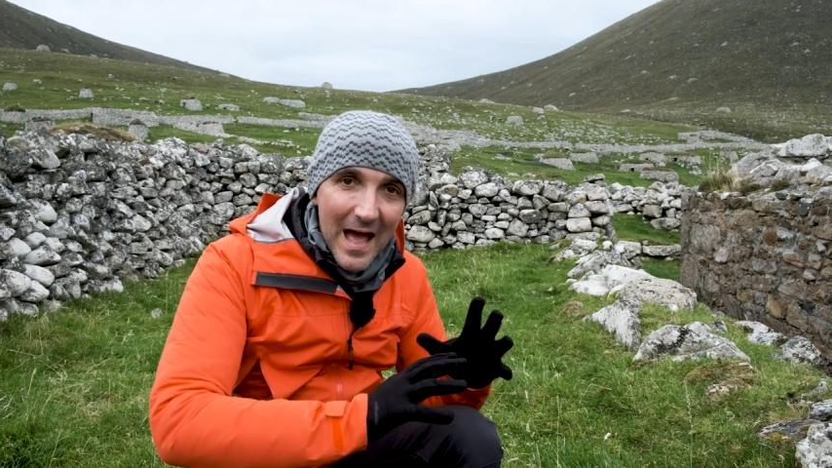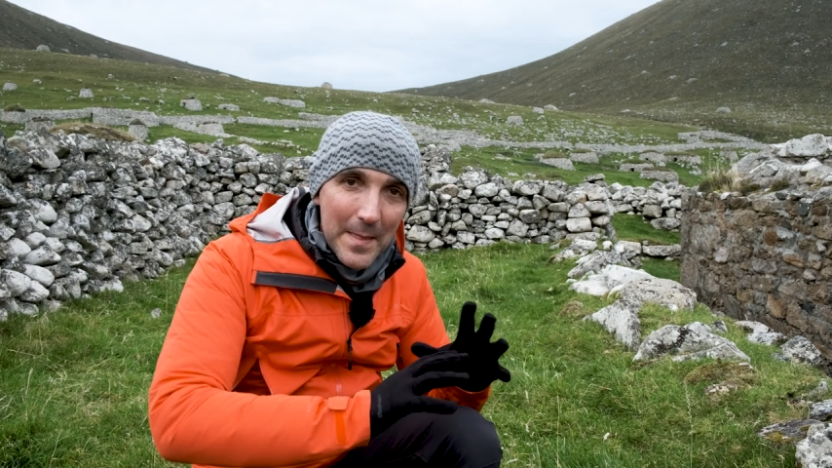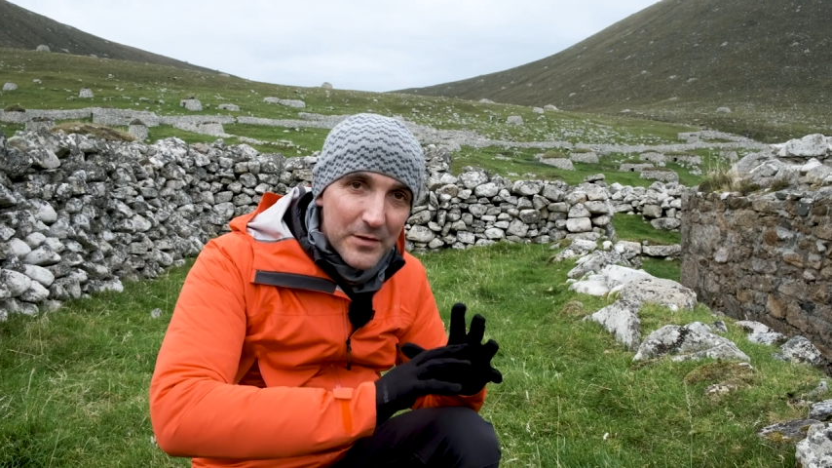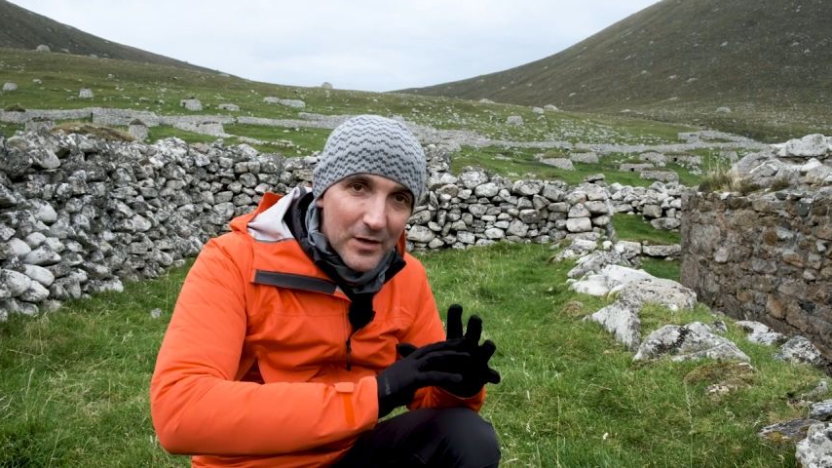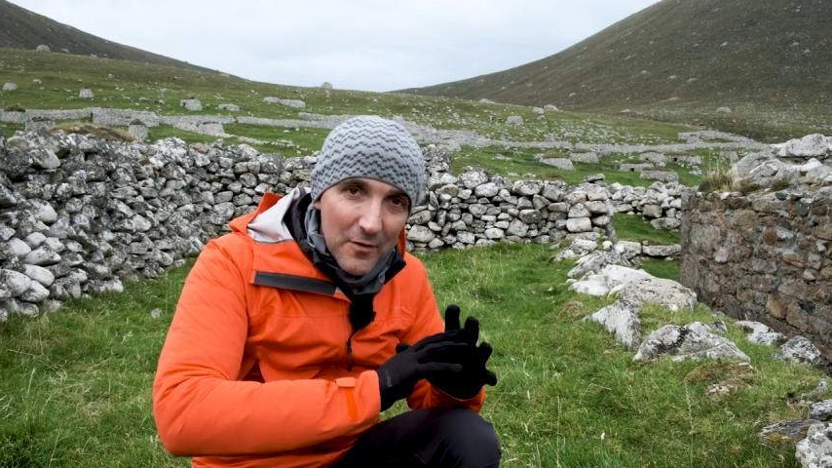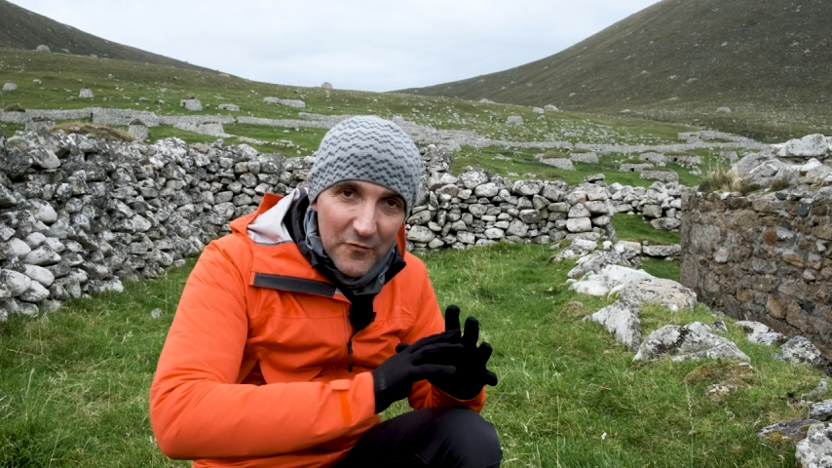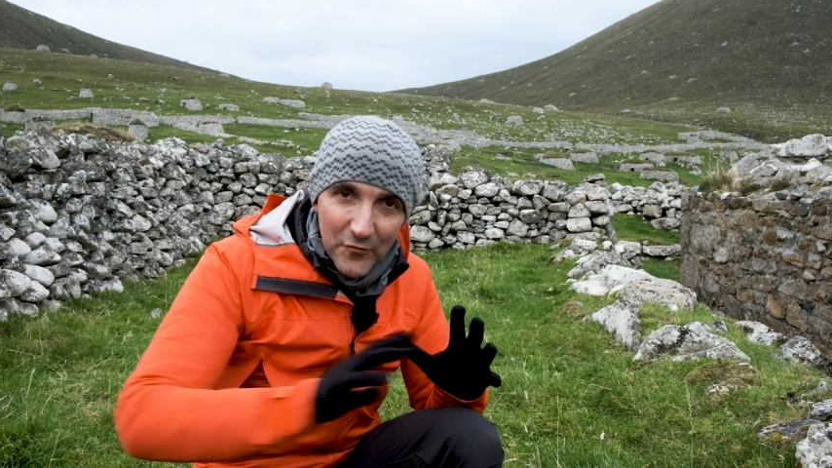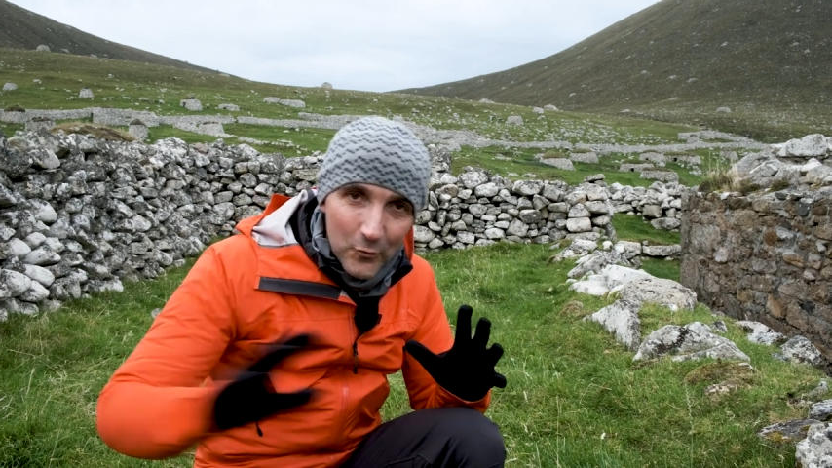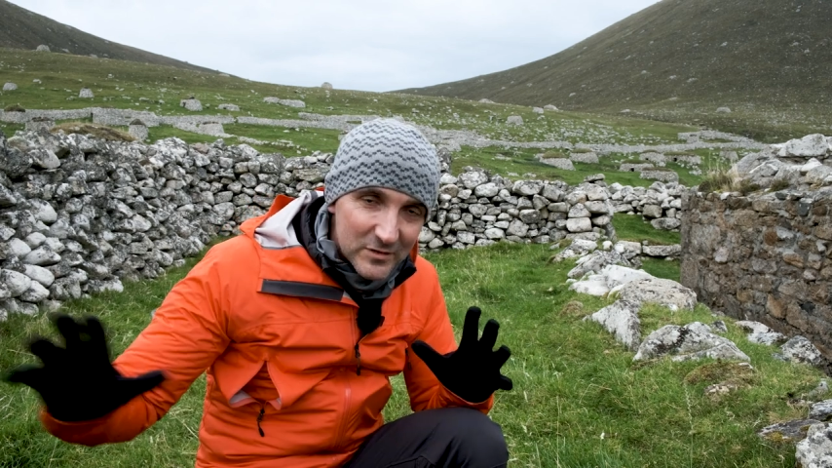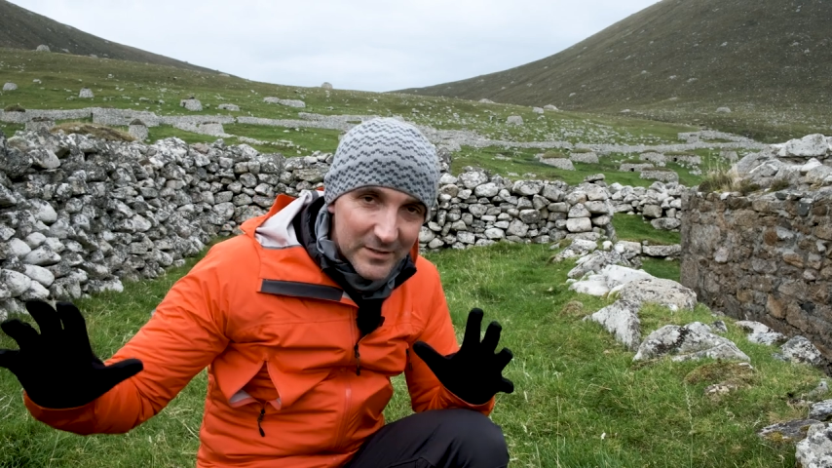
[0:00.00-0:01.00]
and then you go
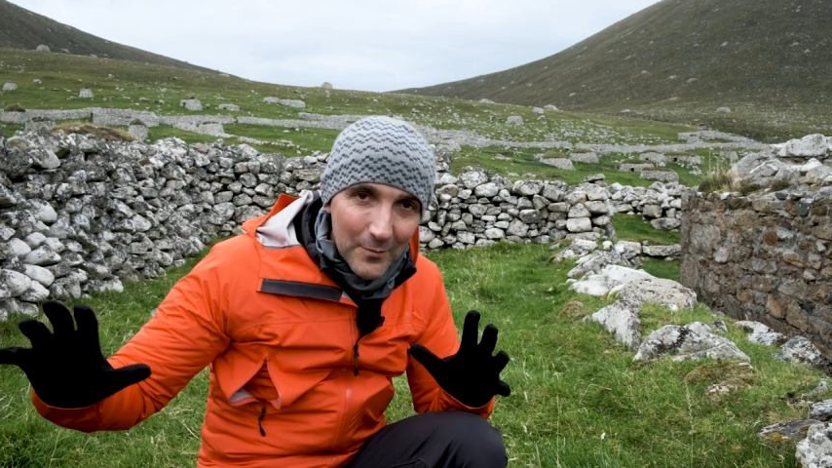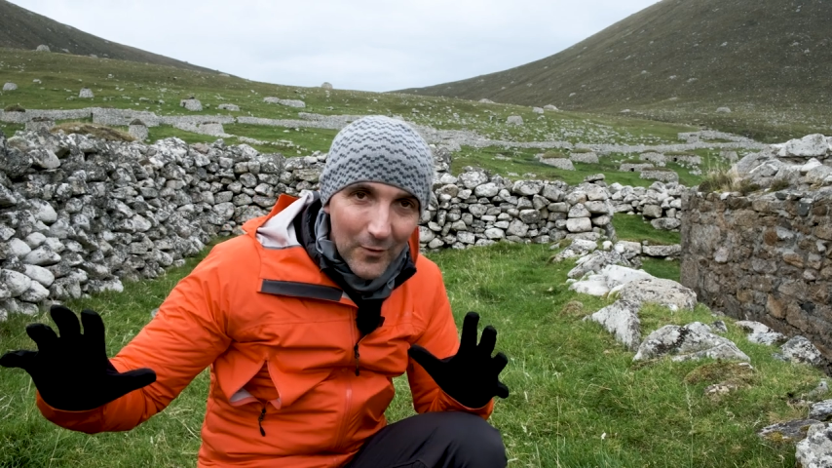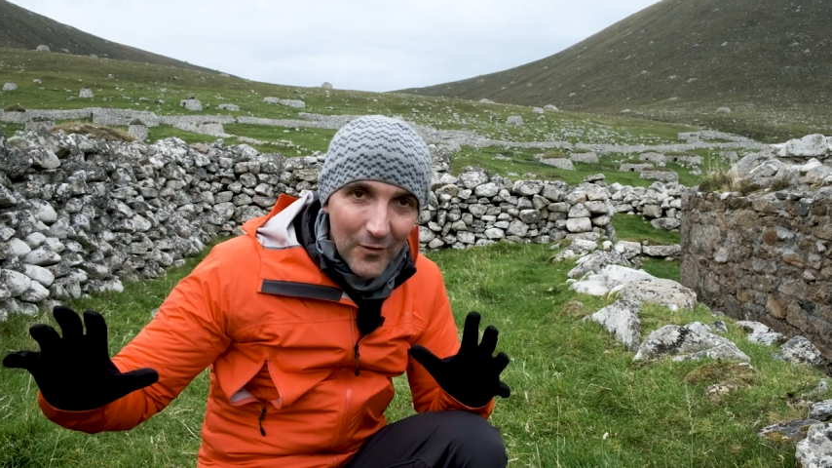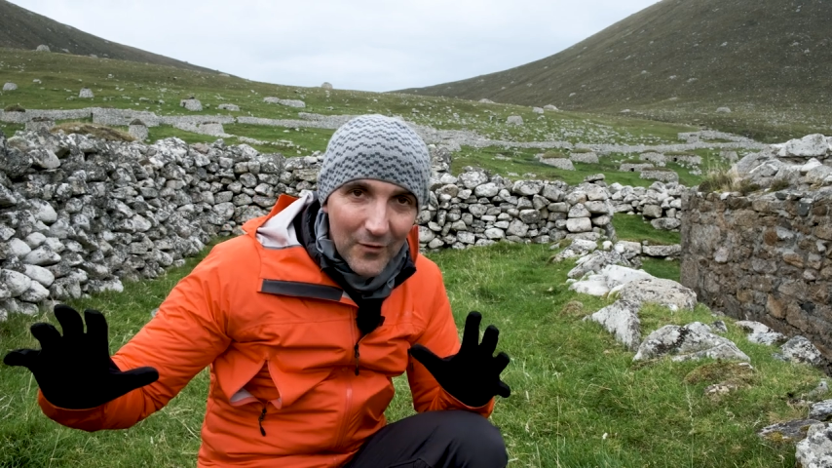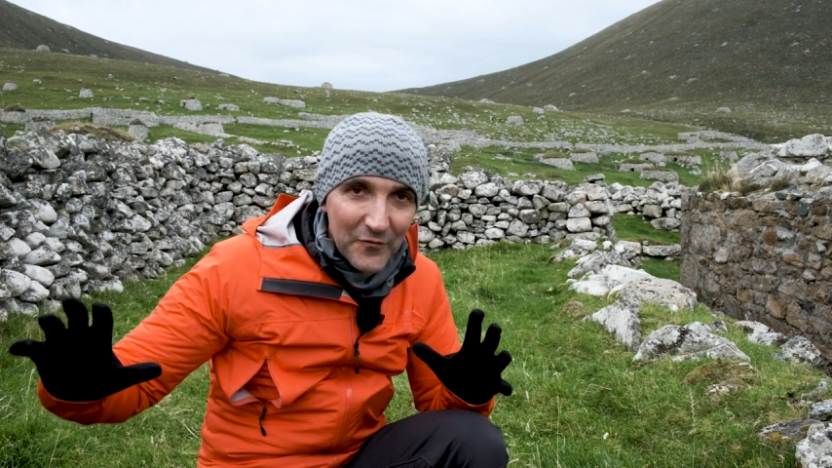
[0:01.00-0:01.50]
40 more